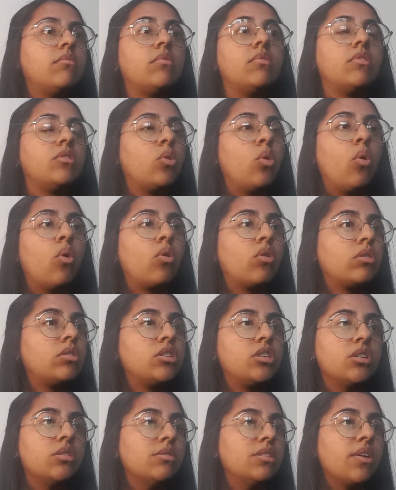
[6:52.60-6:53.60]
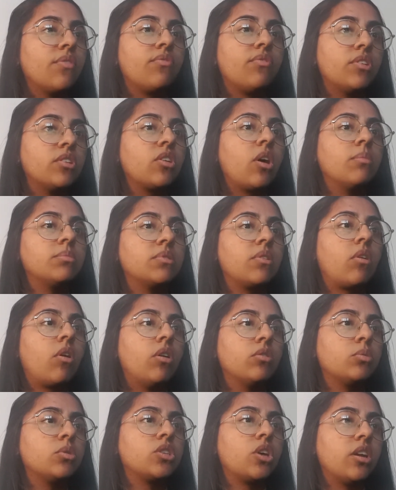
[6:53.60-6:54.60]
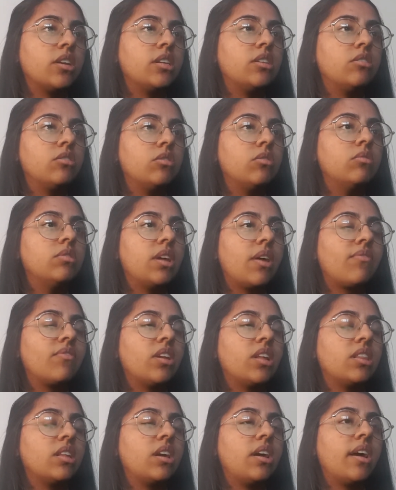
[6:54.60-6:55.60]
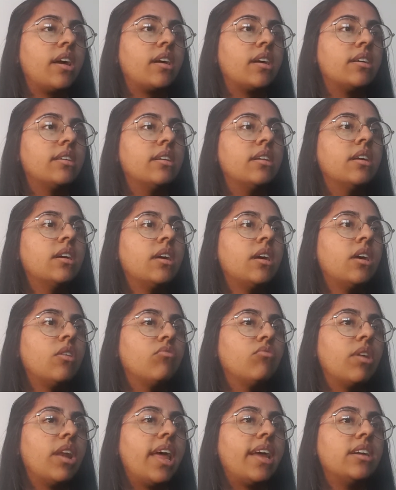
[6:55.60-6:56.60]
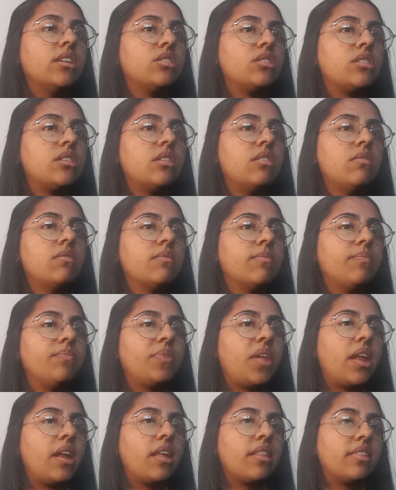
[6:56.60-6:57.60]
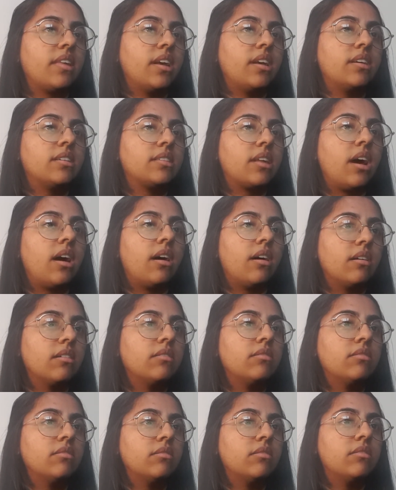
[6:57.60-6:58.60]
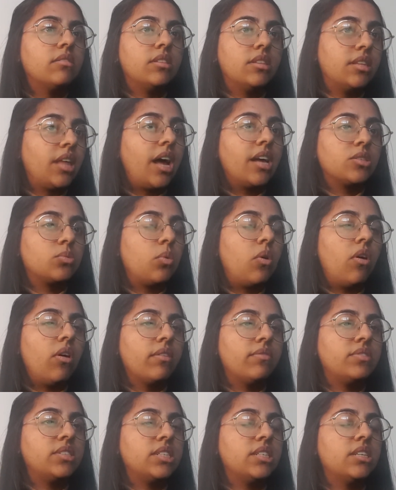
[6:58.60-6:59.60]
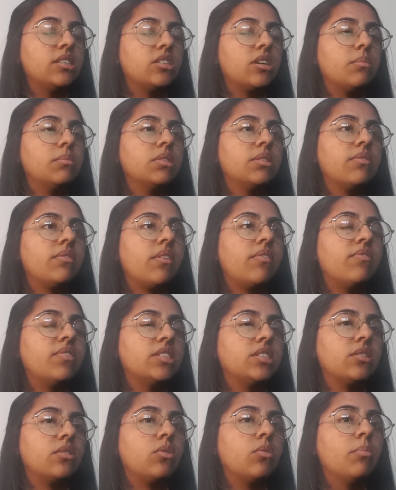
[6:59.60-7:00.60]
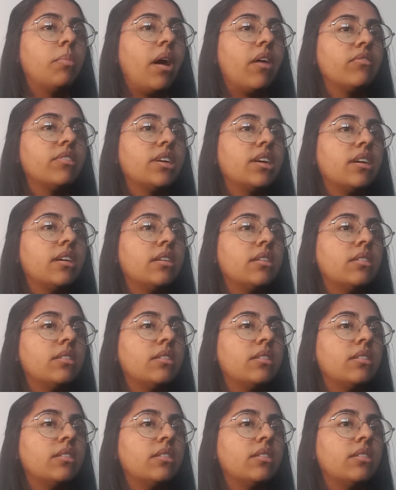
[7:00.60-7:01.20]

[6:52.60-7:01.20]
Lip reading: talk to different types of clients, which I do definitely think I can relate to. And I think that that's what I've seen in terms of a physical barrier